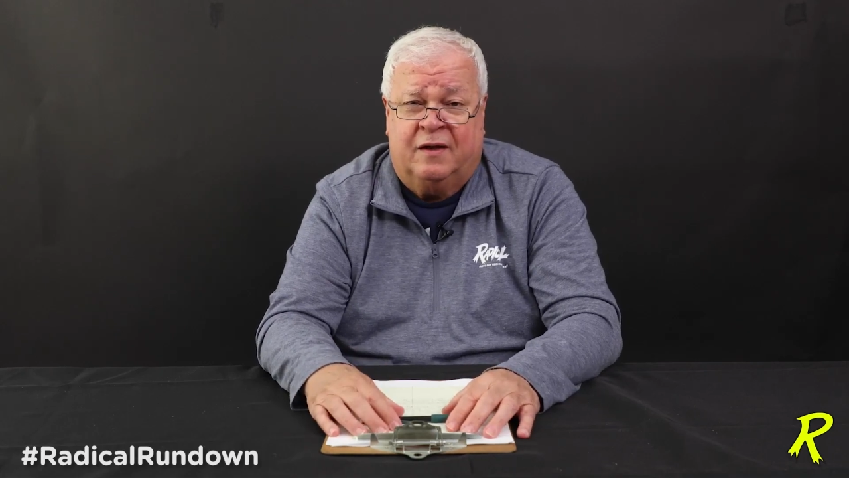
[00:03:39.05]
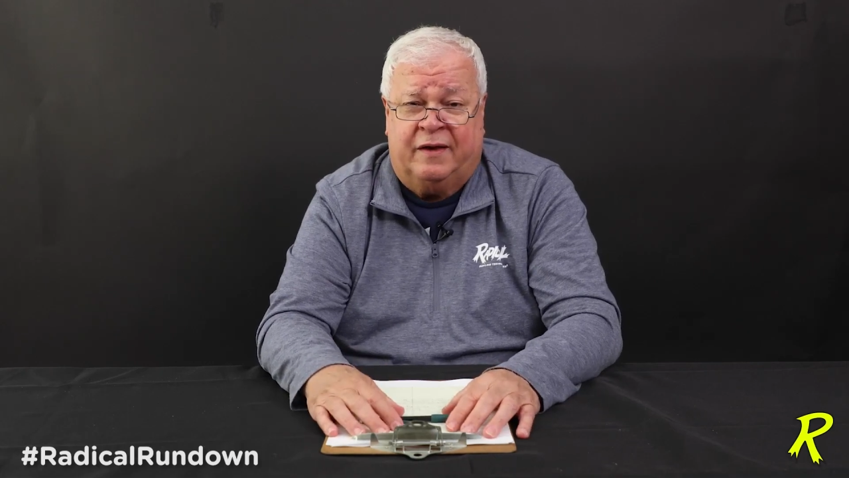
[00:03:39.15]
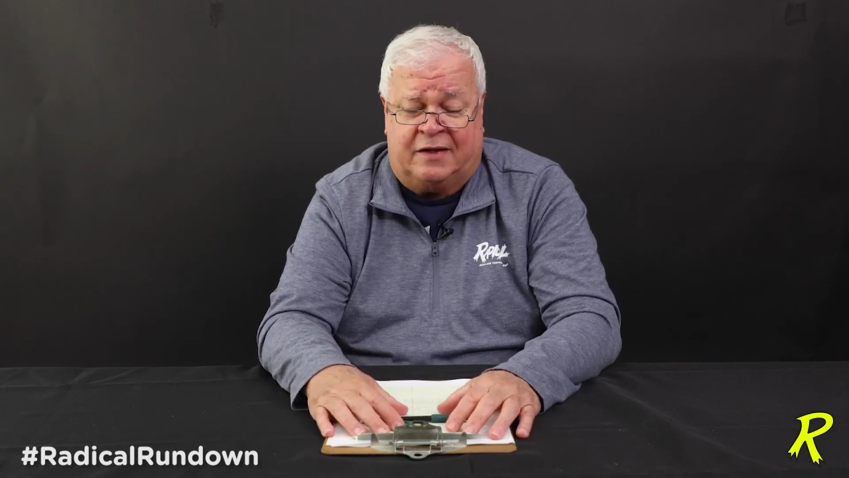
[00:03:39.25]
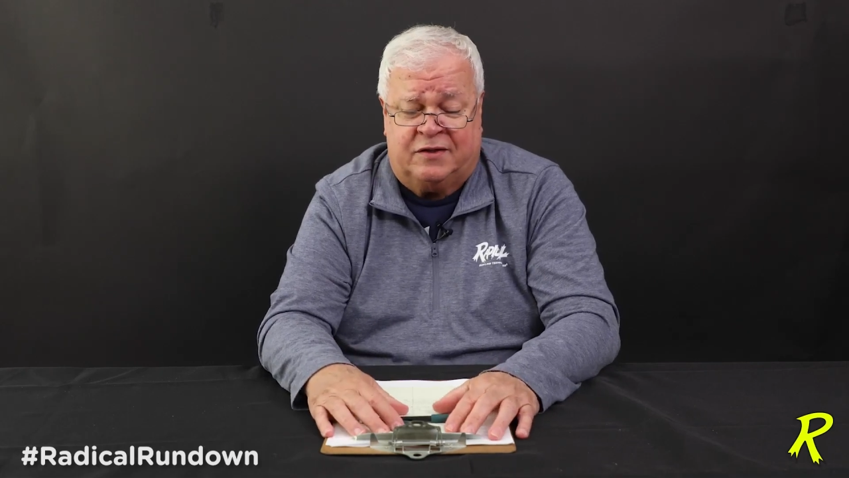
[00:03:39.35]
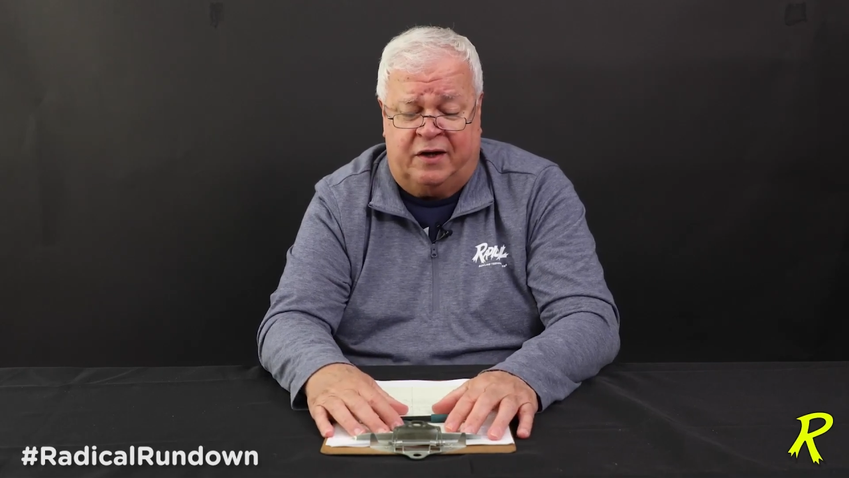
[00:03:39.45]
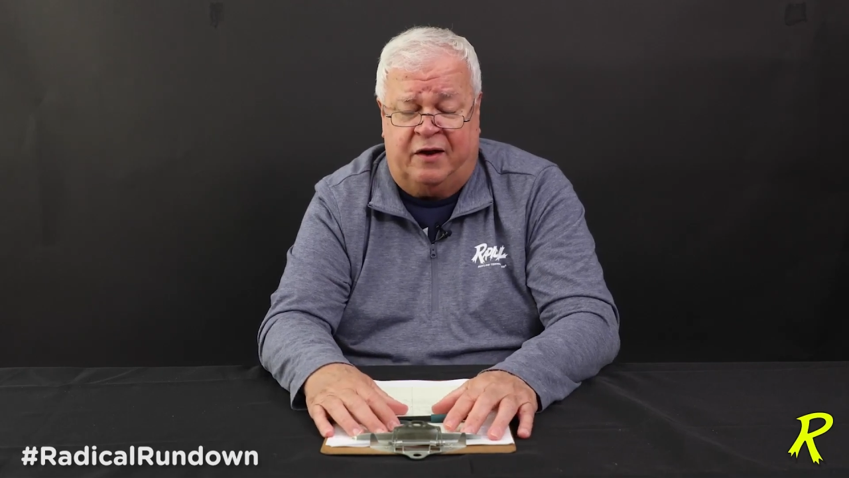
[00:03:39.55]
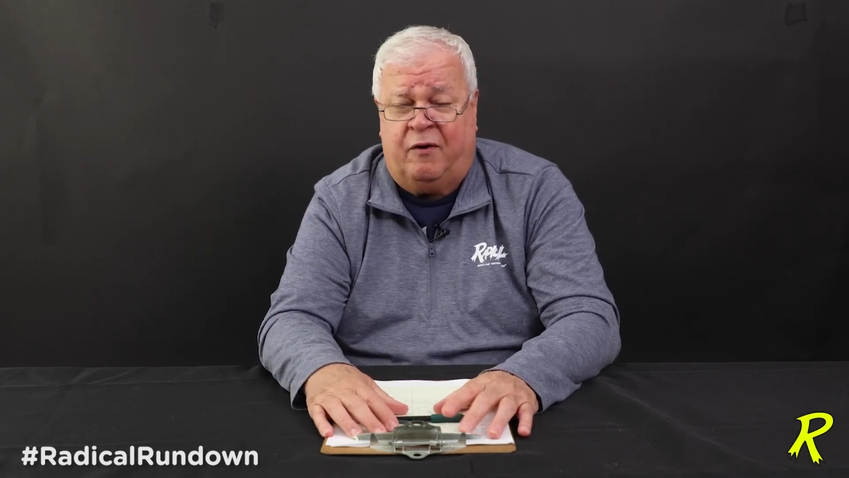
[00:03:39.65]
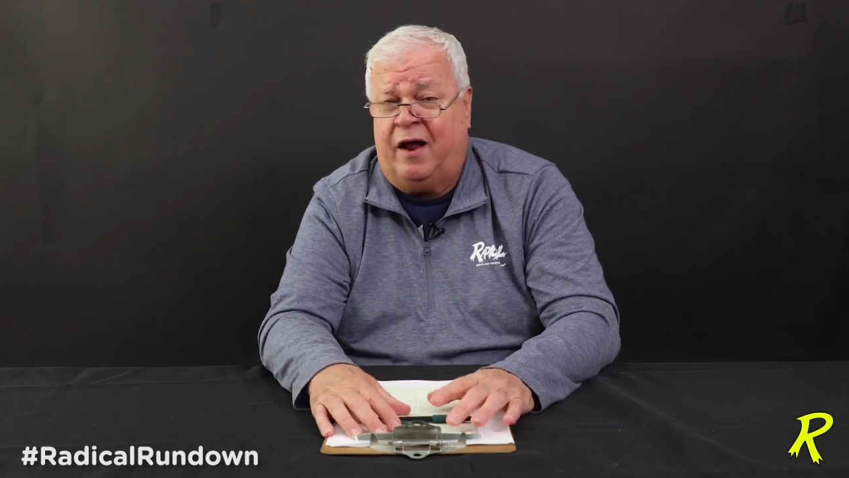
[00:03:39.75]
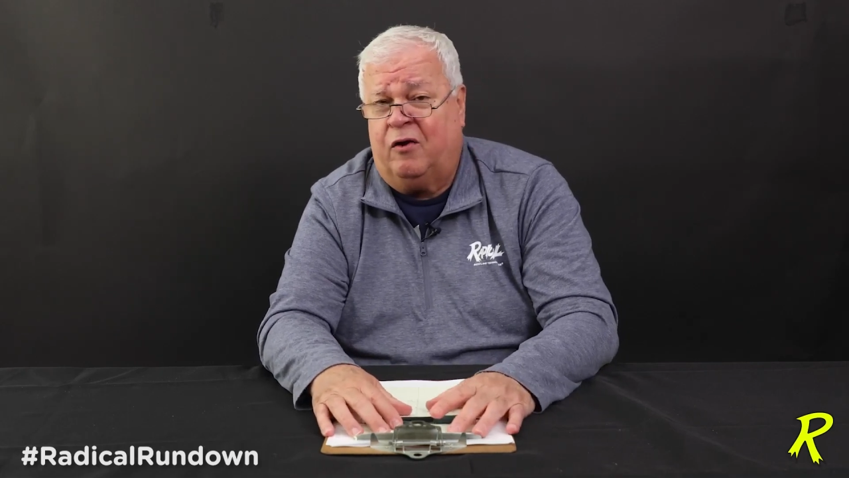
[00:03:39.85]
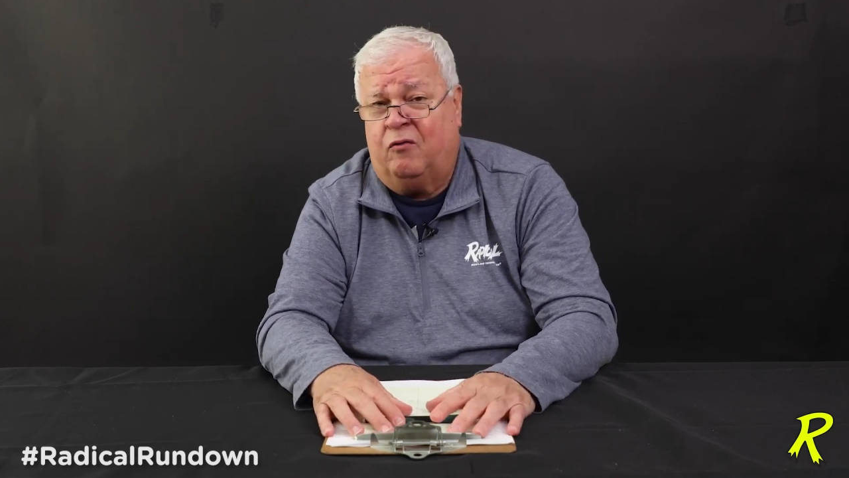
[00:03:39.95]
That's today's
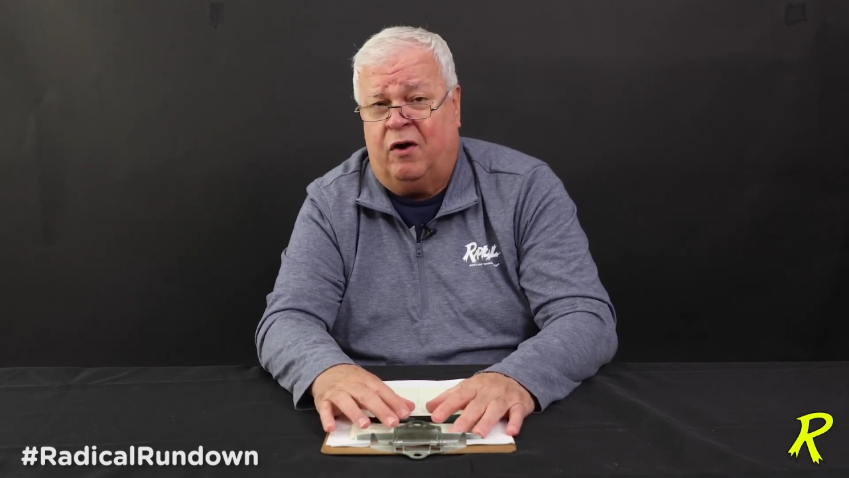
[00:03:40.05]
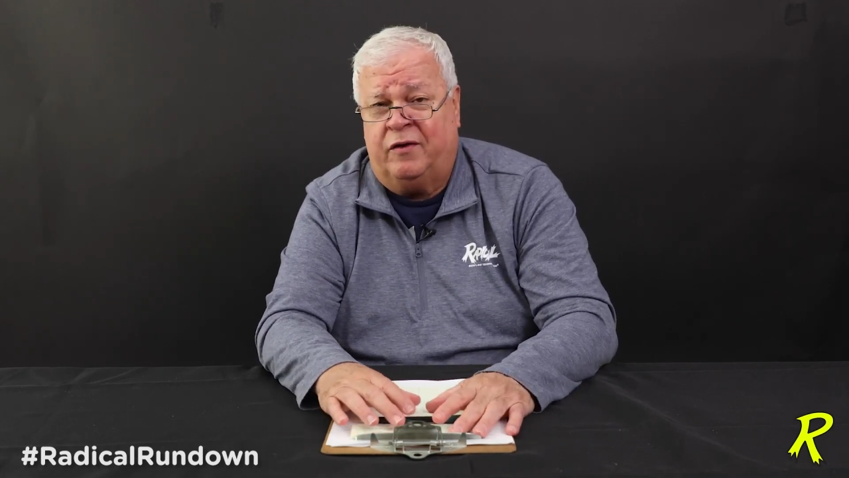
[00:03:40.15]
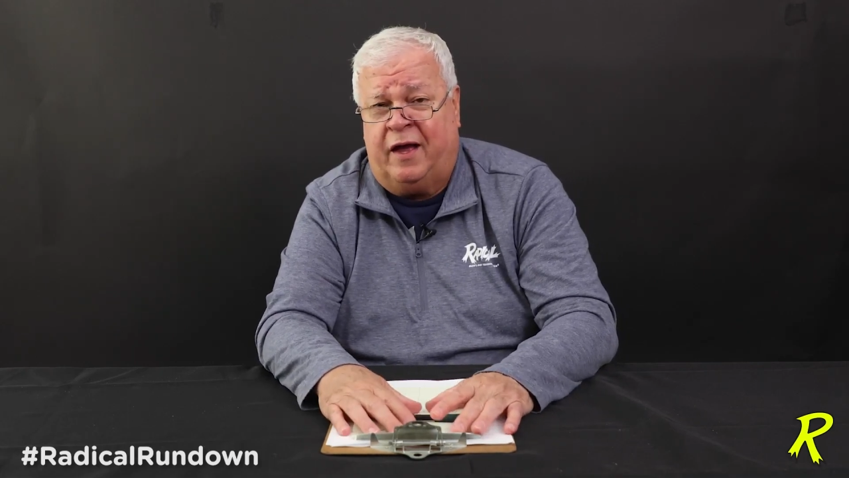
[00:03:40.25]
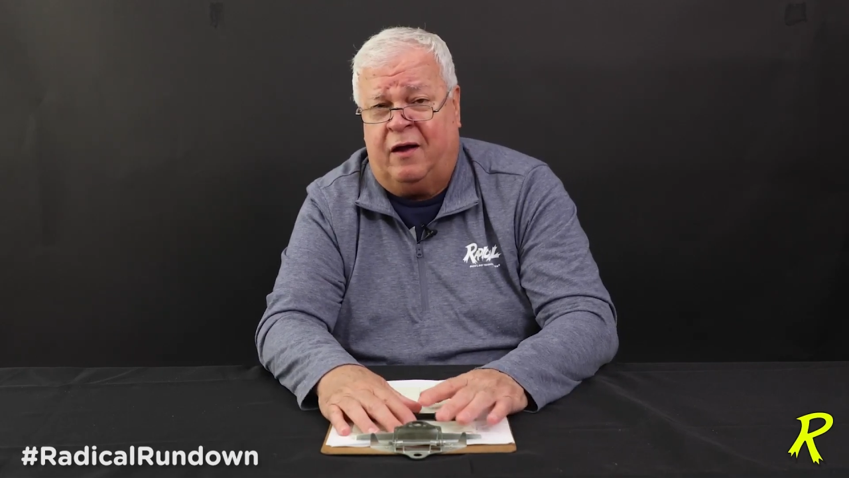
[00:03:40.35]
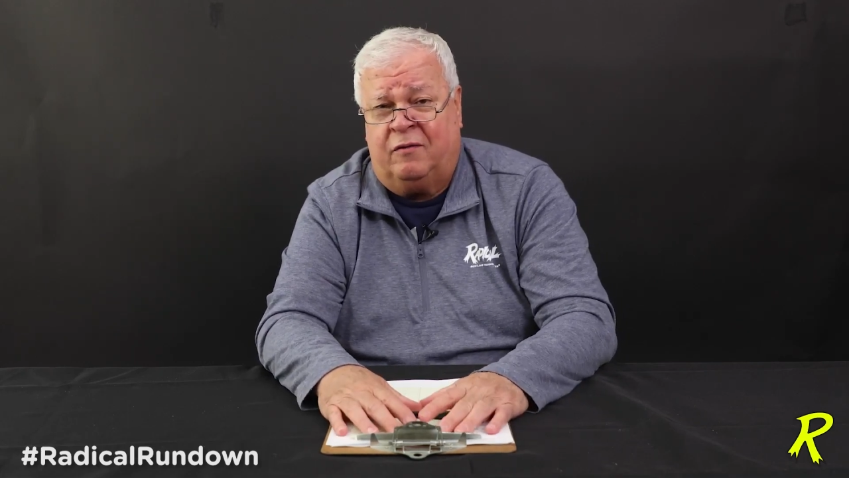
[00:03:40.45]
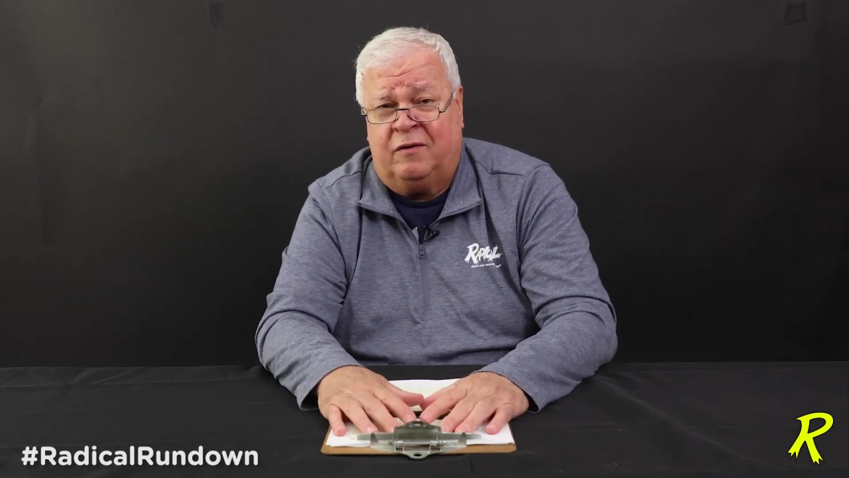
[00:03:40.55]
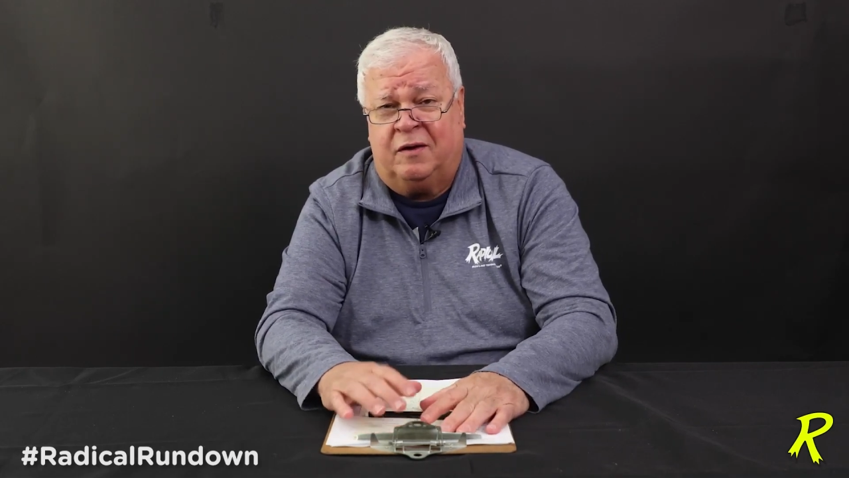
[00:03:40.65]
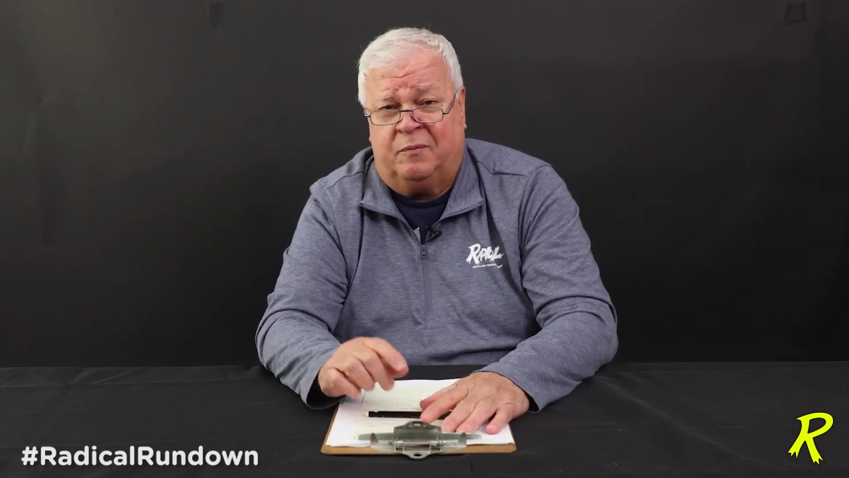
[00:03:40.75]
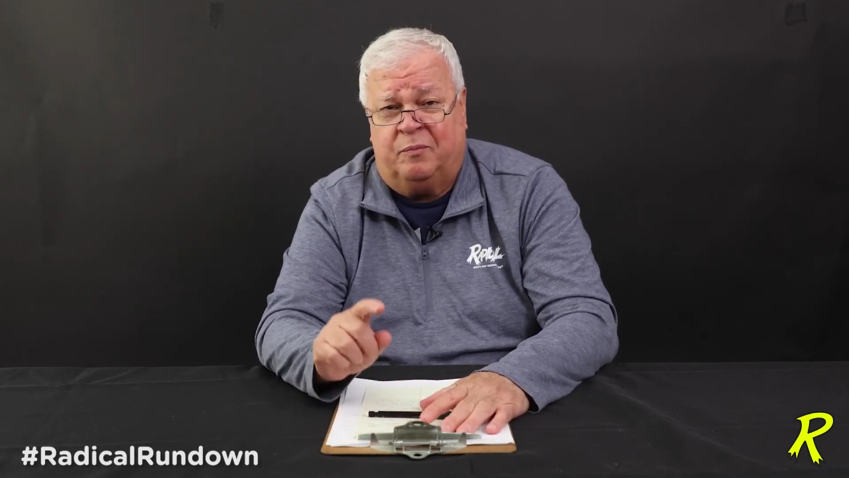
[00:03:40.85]
Radical Rundown.